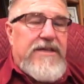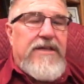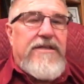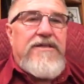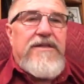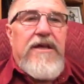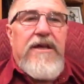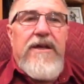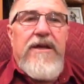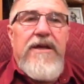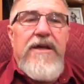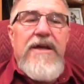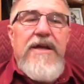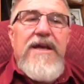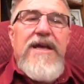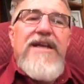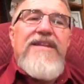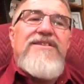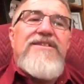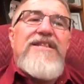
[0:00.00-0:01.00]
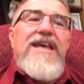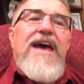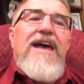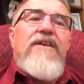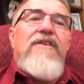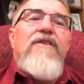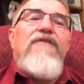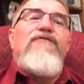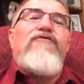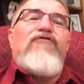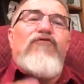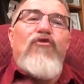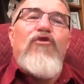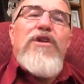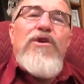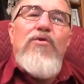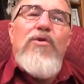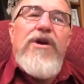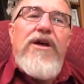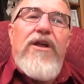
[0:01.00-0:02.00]
It's a uh, it's that
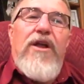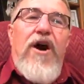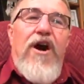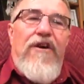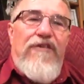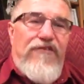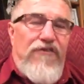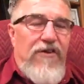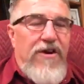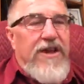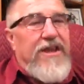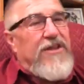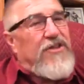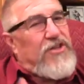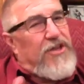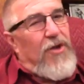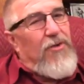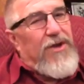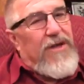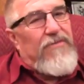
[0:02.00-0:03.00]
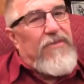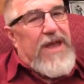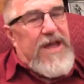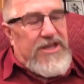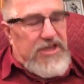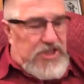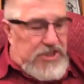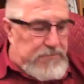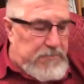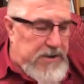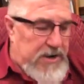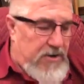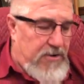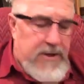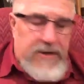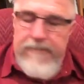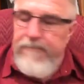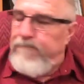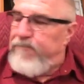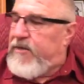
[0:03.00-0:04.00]
free will offering. And so in that
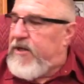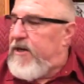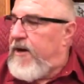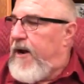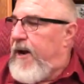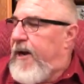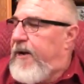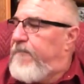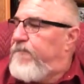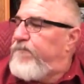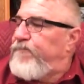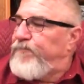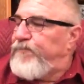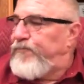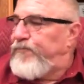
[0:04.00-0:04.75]
spirit tonight,